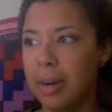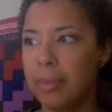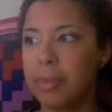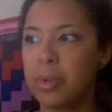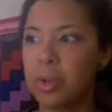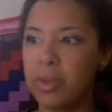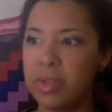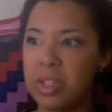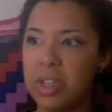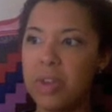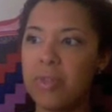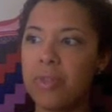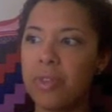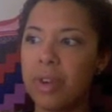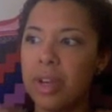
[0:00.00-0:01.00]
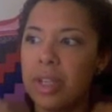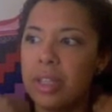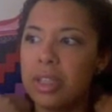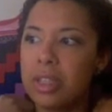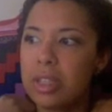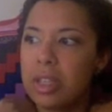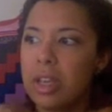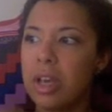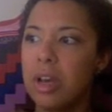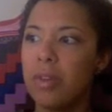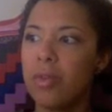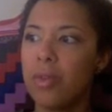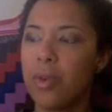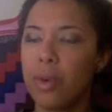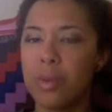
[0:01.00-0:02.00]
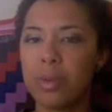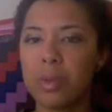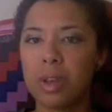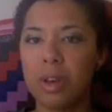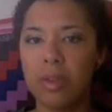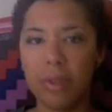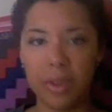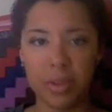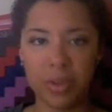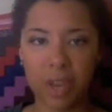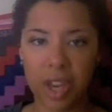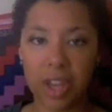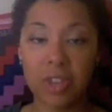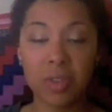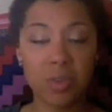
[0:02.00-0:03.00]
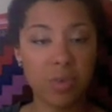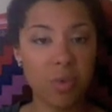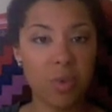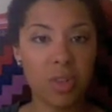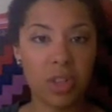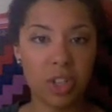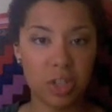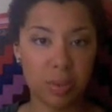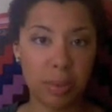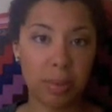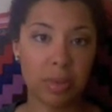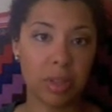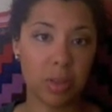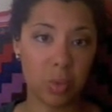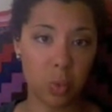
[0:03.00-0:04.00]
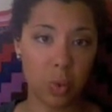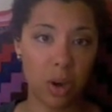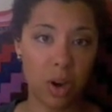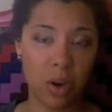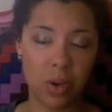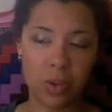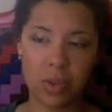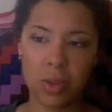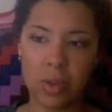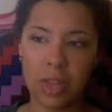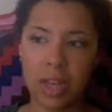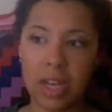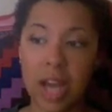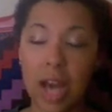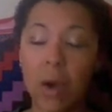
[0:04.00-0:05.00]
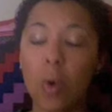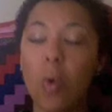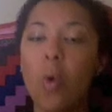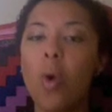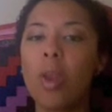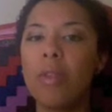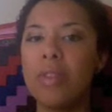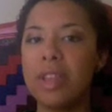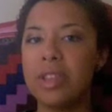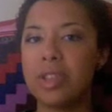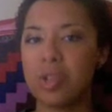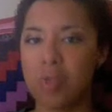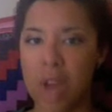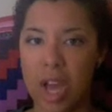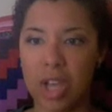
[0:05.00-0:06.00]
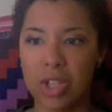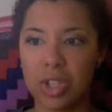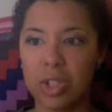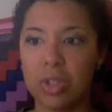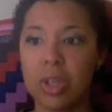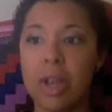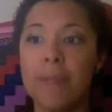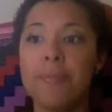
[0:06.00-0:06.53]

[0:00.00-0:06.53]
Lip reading: sort of different forms of education for indigenous peoples as well, so that not all of the interactions